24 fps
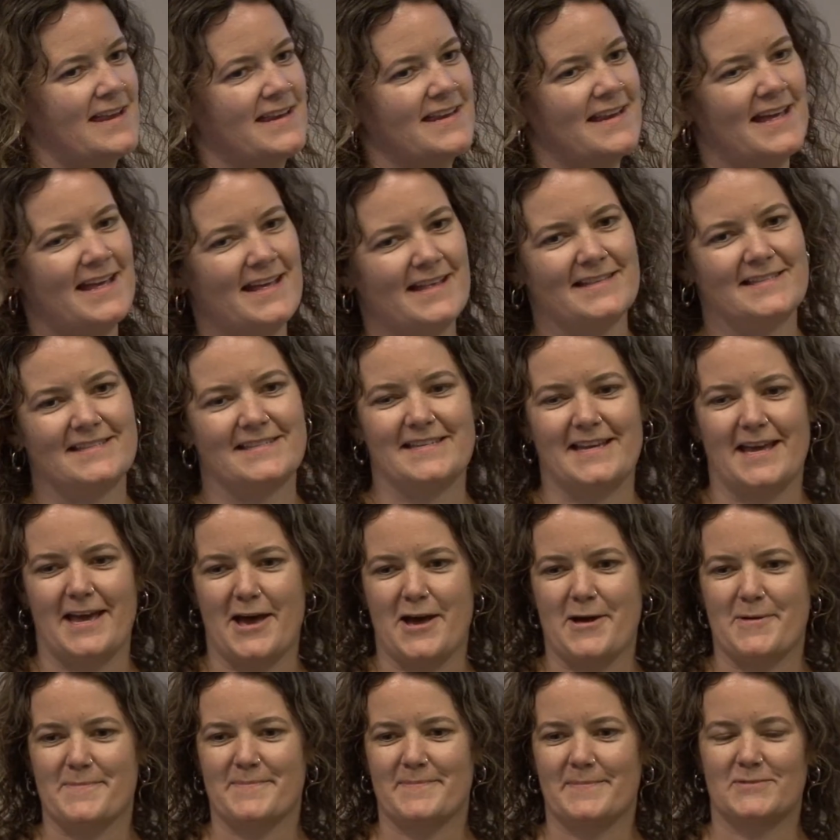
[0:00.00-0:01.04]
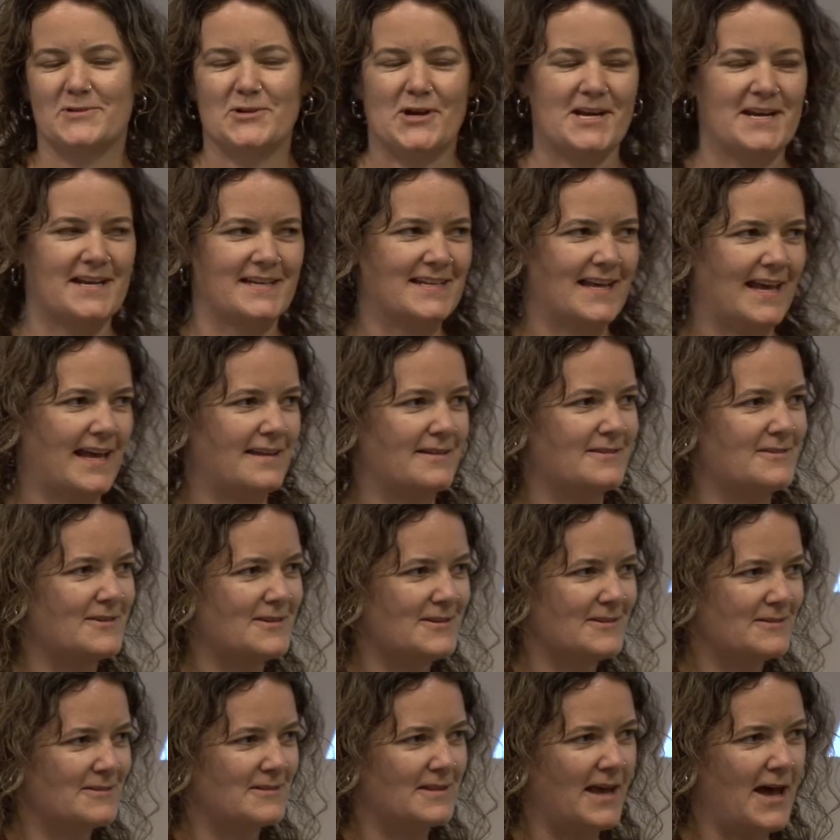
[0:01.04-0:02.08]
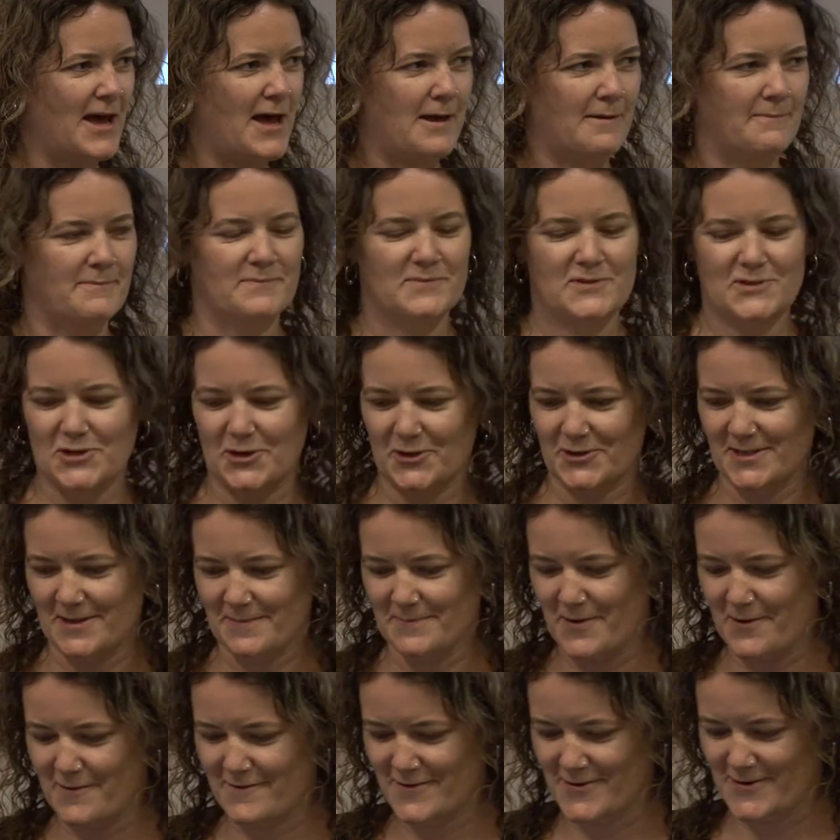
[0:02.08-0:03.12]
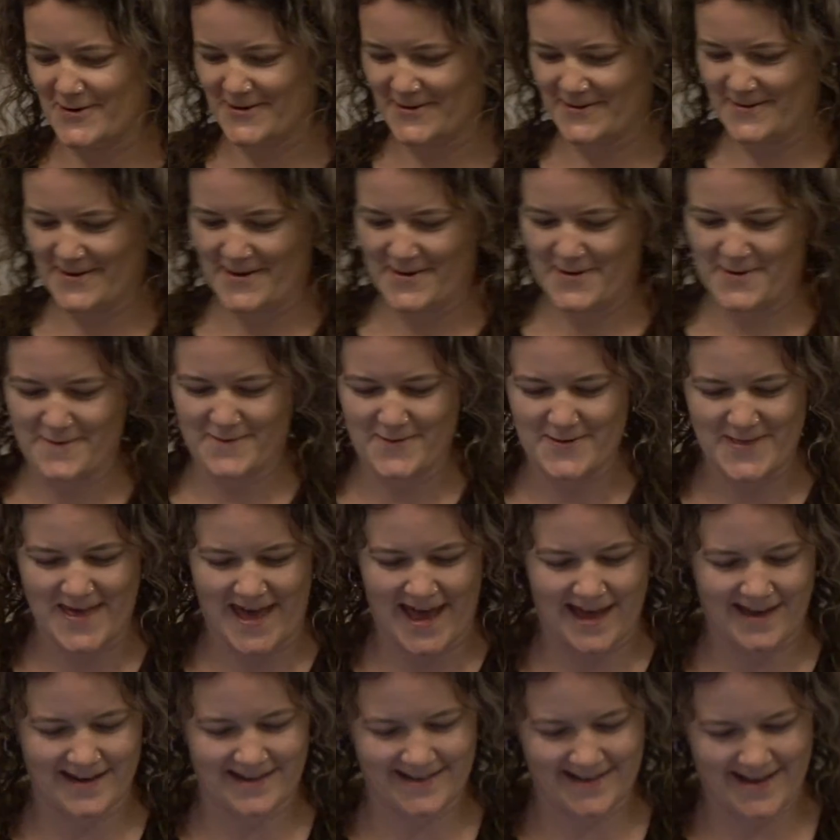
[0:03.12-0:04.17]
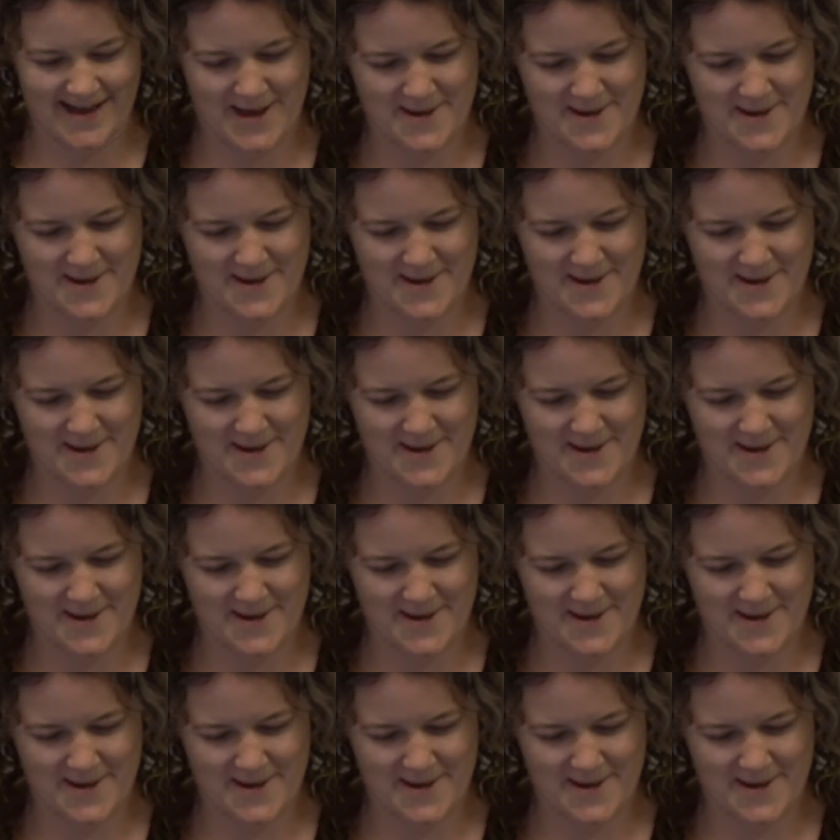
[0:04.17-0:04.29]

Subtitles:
and it's trying to get choked up over that